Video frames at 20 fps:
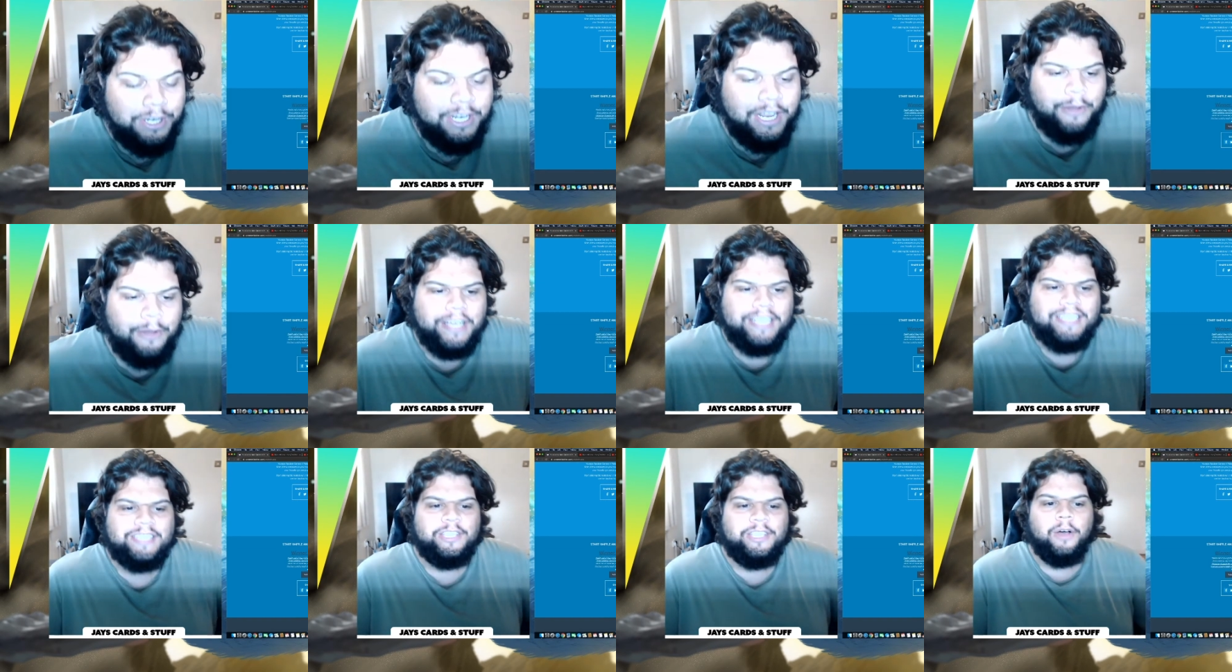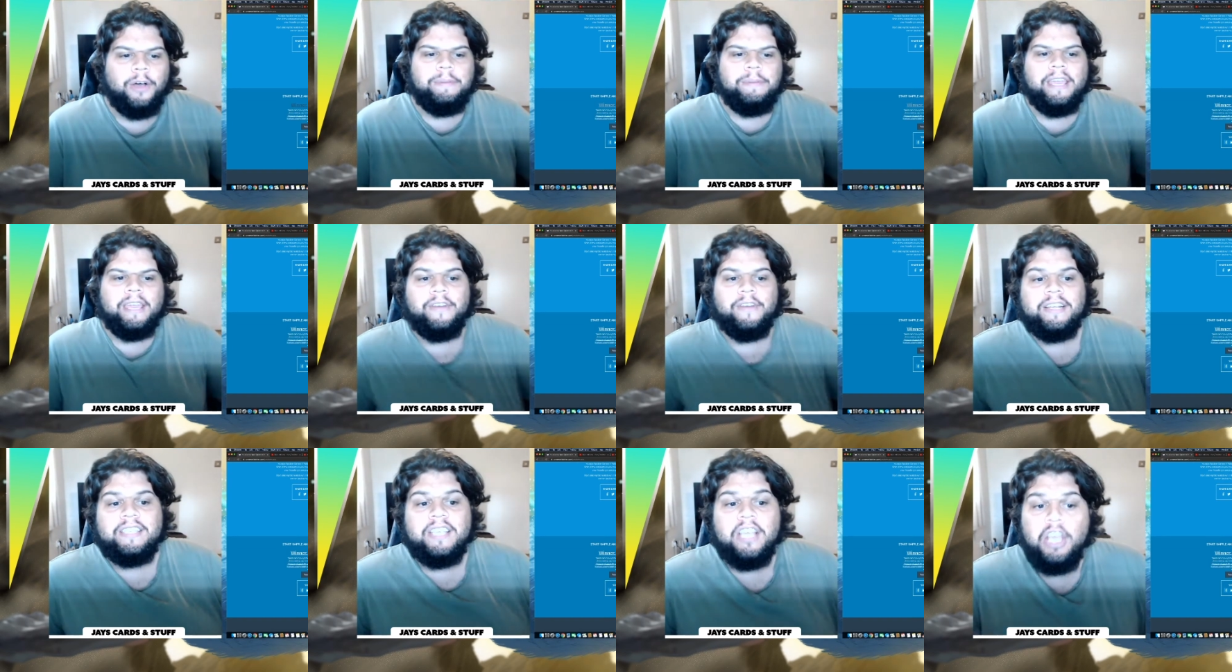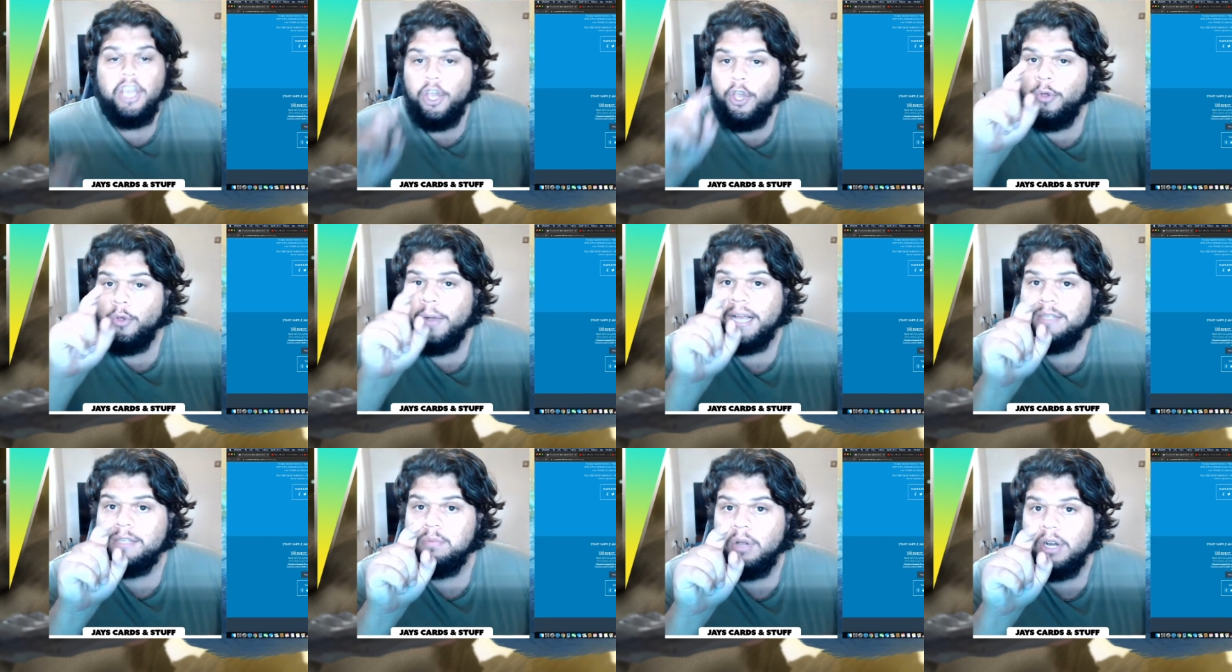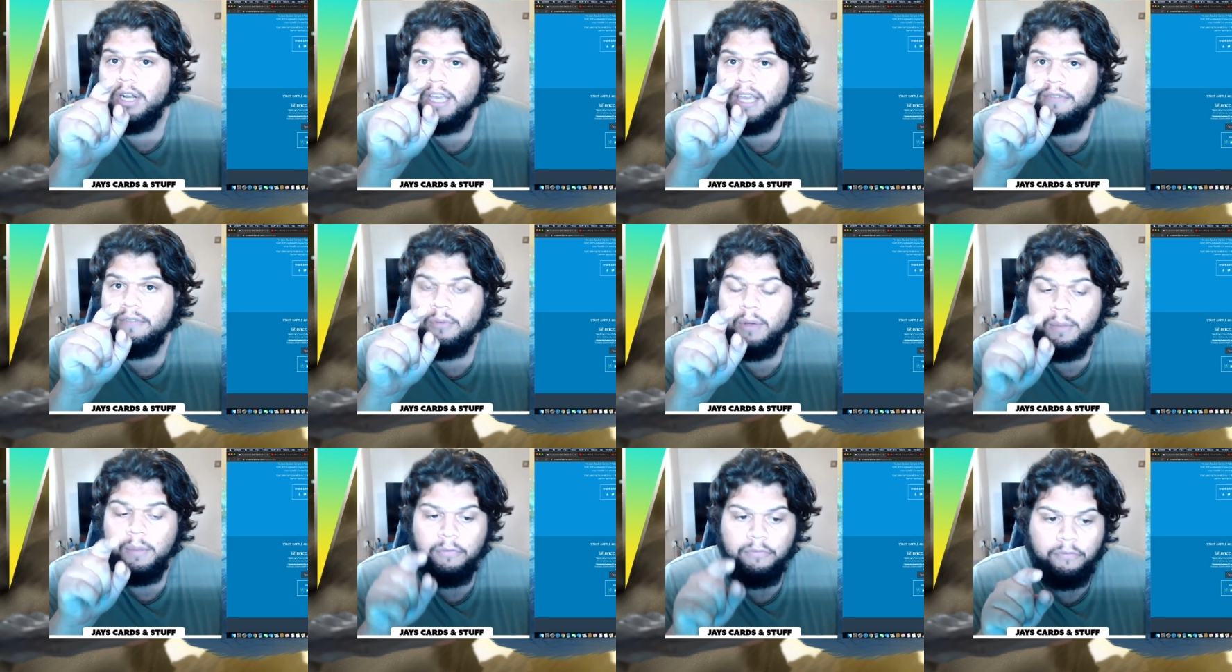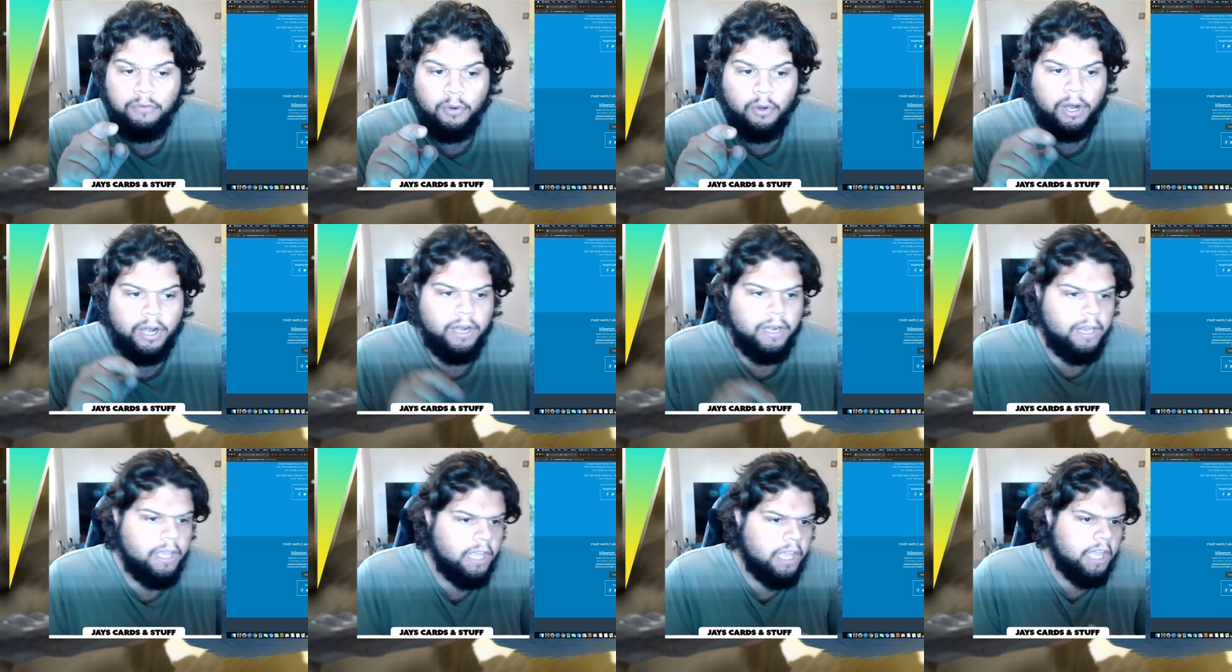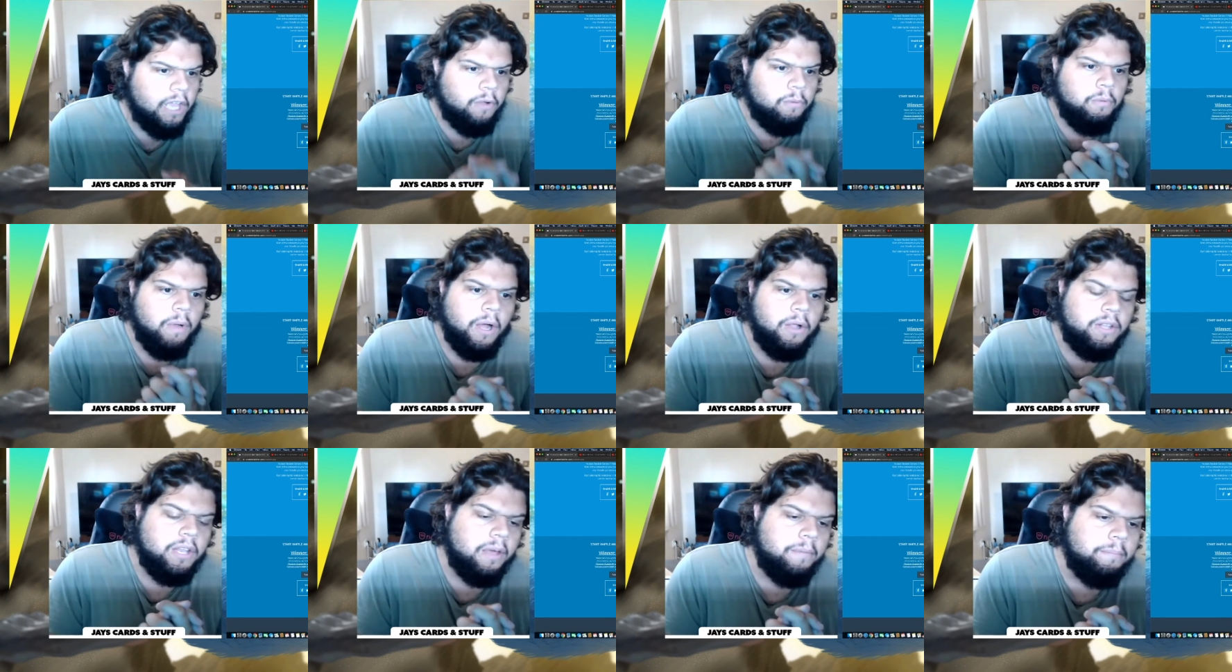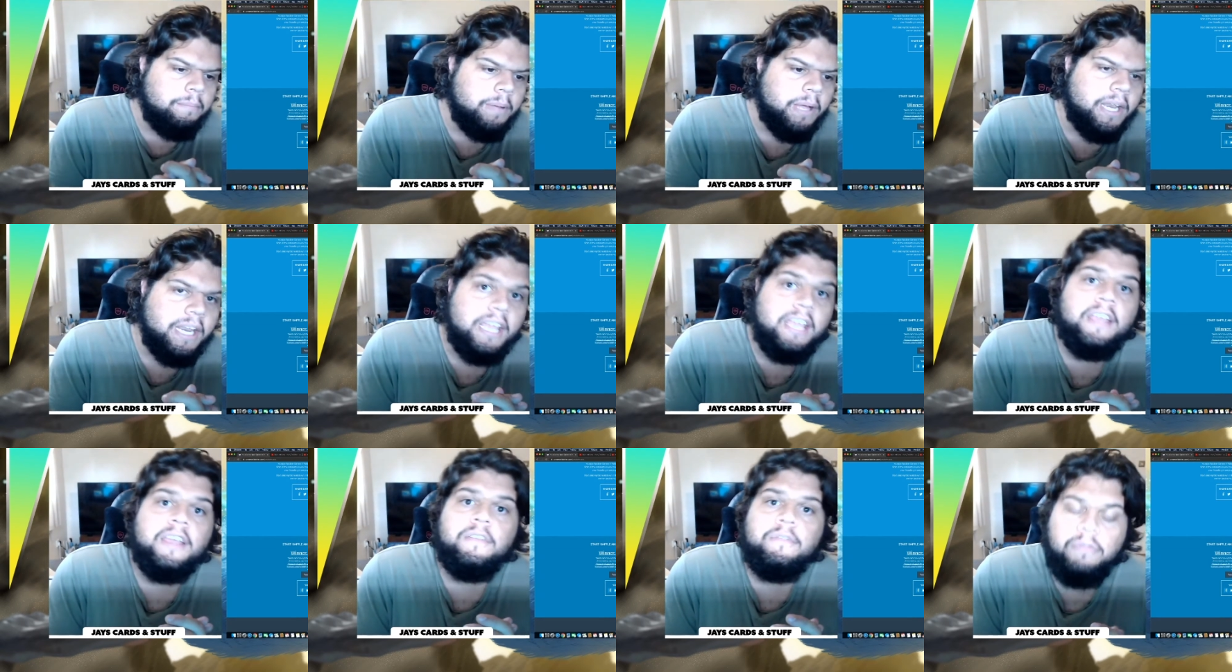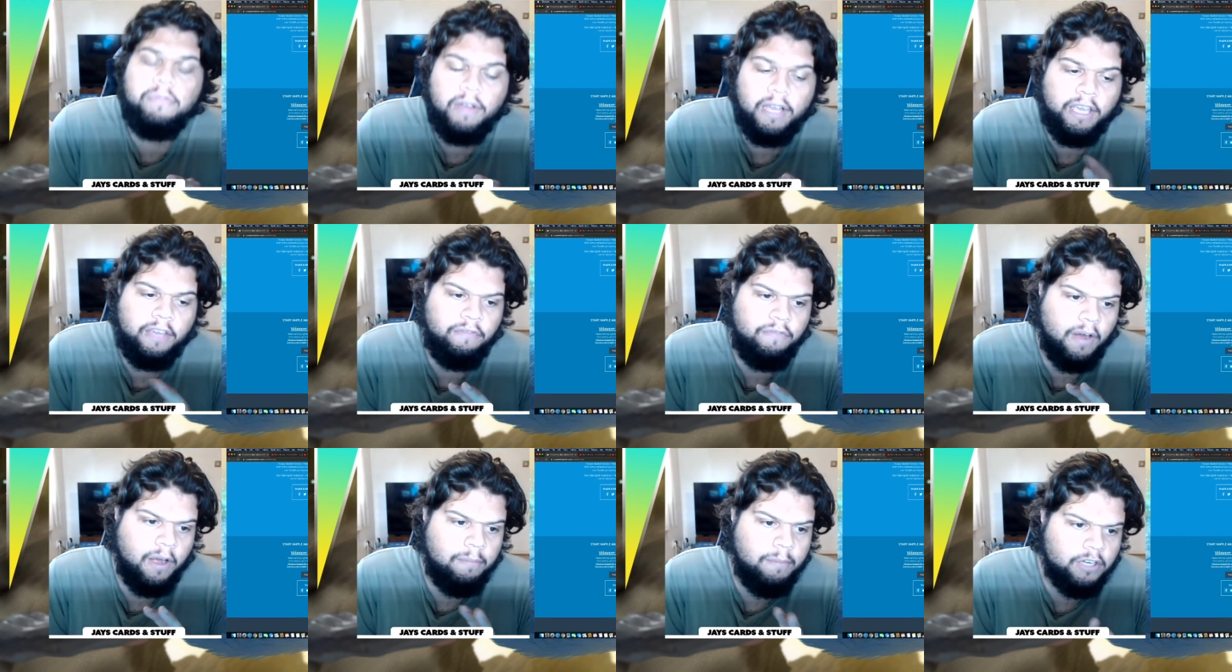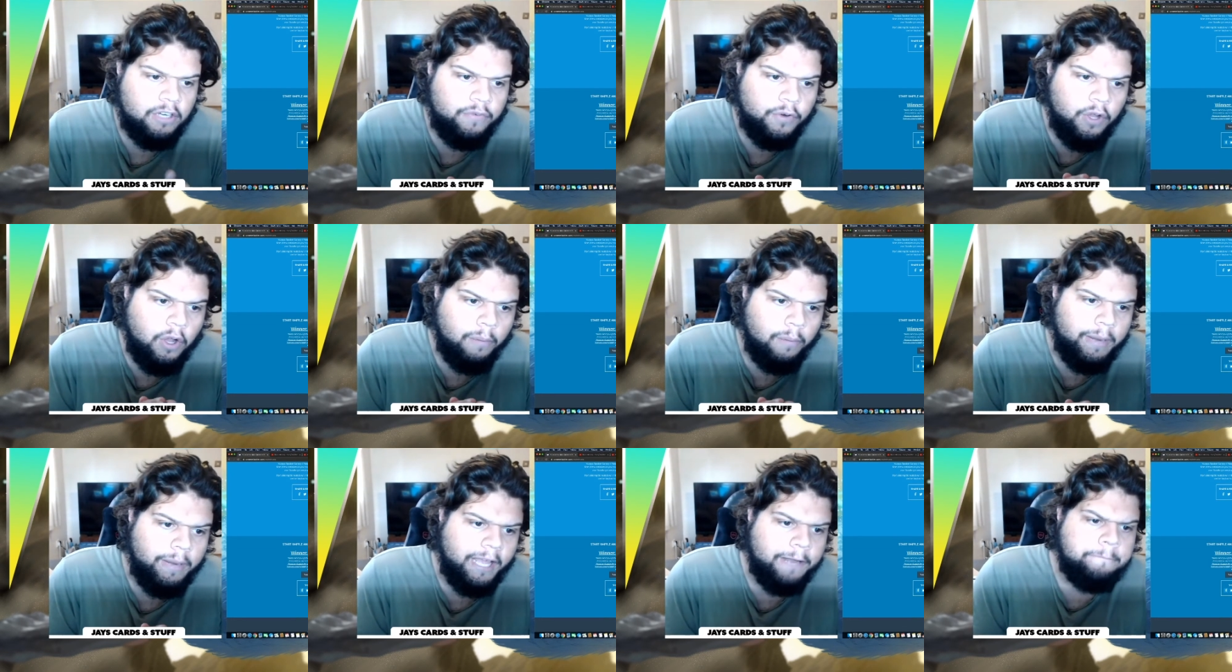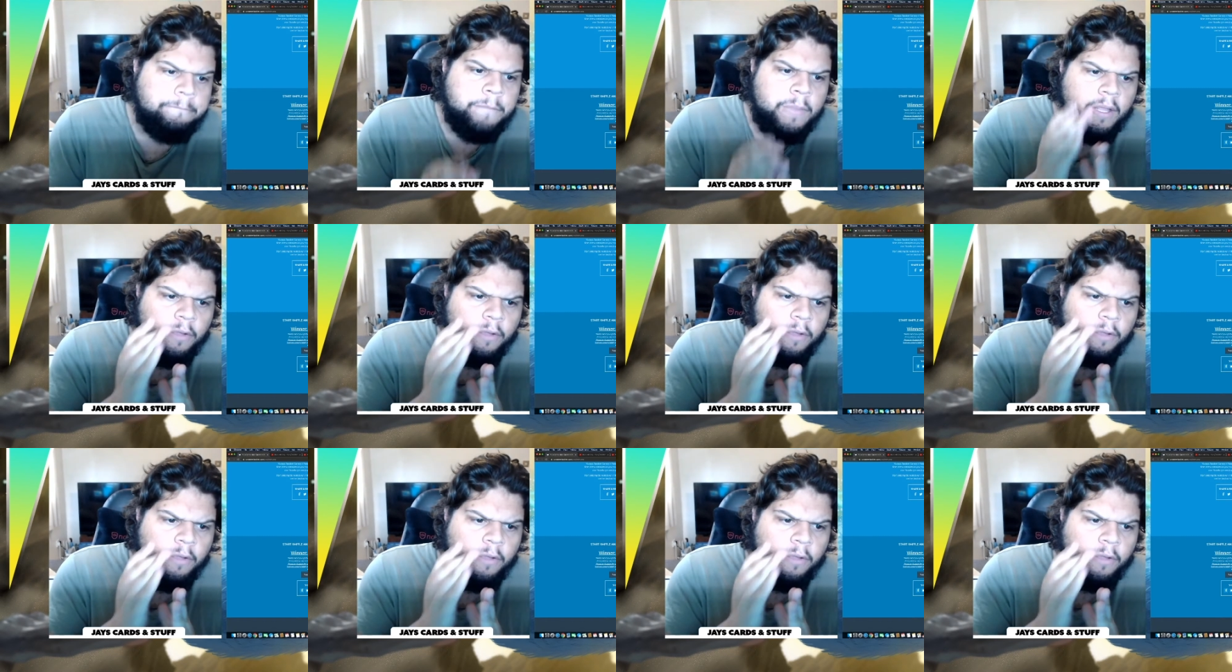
No, it's Tom Kiris who has won a giveaway before well done, buddy. Thank you very much for commenting.